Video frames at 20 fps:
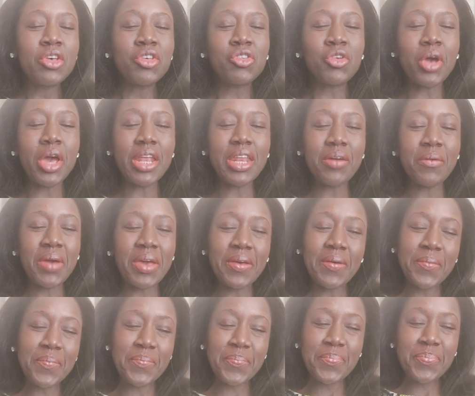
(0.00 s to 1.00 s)
So
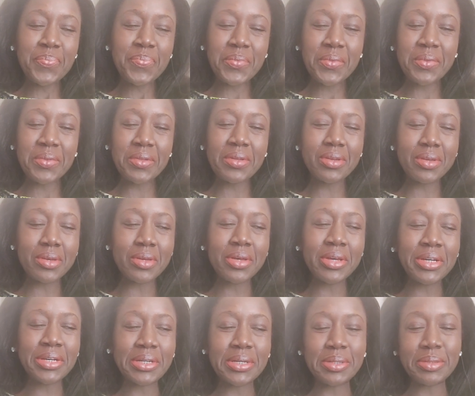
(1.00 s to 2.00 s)
anyway,
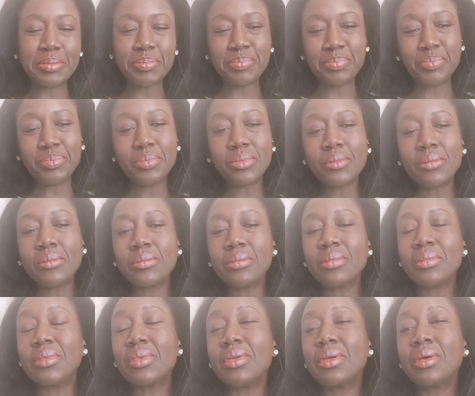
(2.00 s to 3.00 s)
the
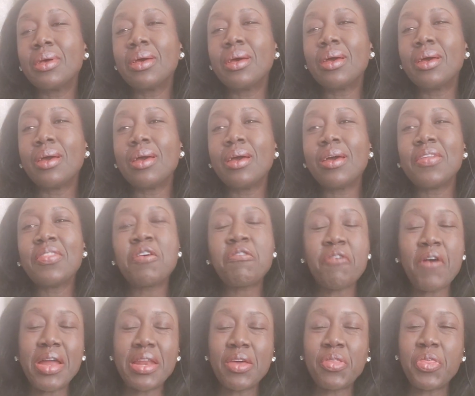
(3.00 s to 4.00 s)

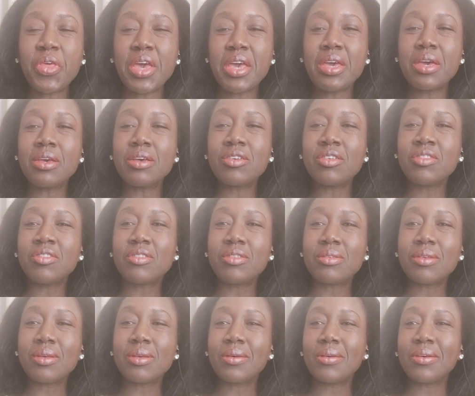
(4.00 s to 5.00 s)
funny thing
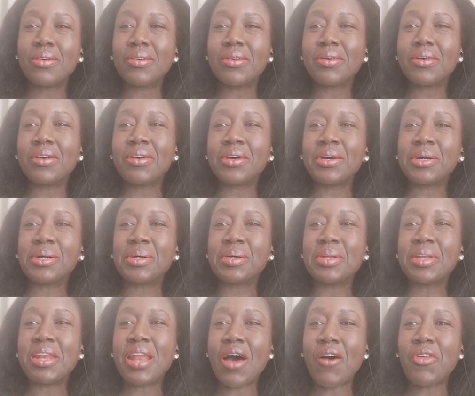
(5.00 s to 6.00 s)
is,
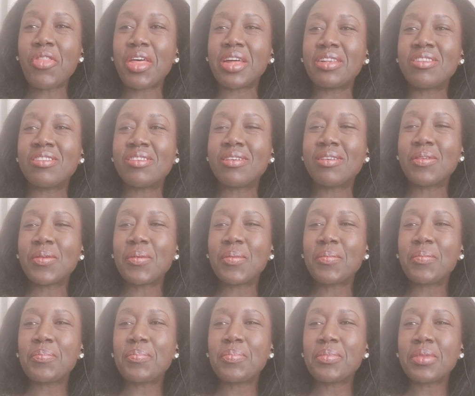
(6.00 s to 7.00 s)
now that
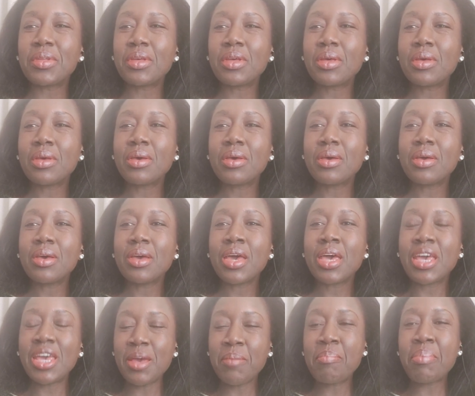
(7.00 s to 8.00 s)

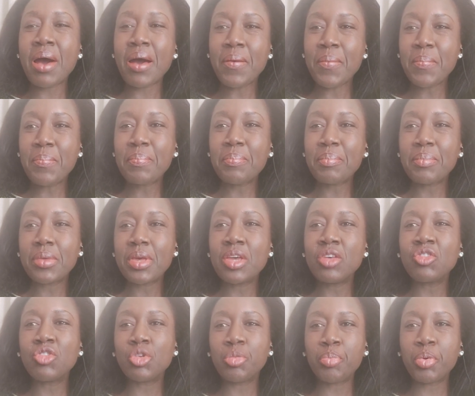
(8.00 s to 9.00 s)
Hiba
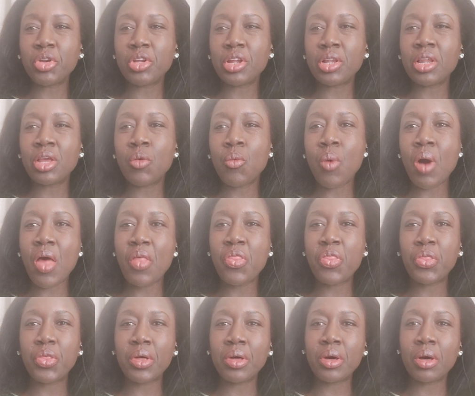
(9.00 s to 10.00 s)
is reportedly
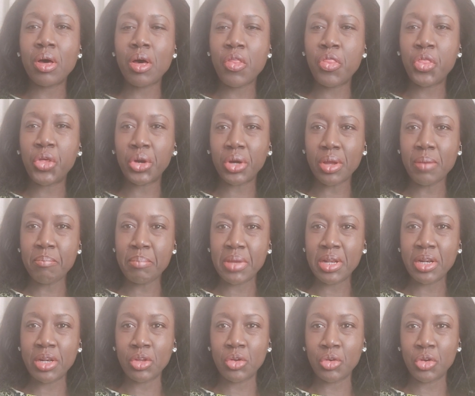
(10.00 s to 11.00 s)
worth $3
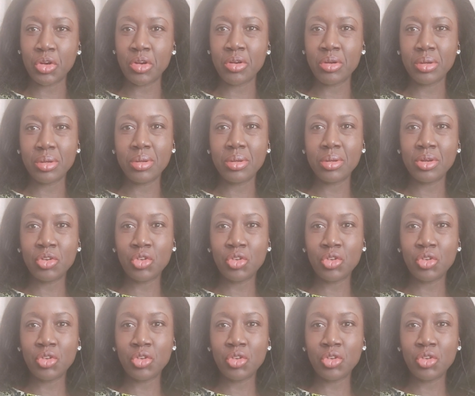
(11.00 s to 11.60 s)
million